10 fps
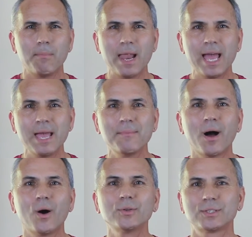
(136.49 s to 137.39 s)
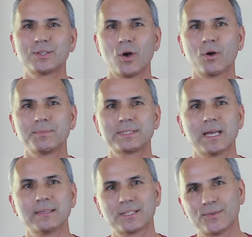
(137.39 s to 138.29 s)
blame outer
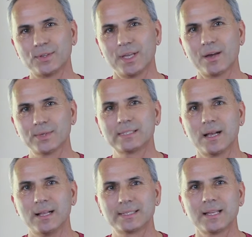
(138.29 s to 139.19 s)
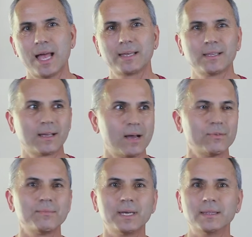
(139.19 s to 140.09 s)
circumstances for their results, like the
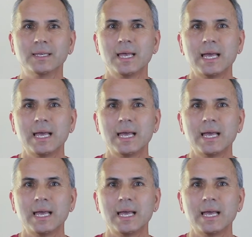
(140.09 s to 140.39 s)
government,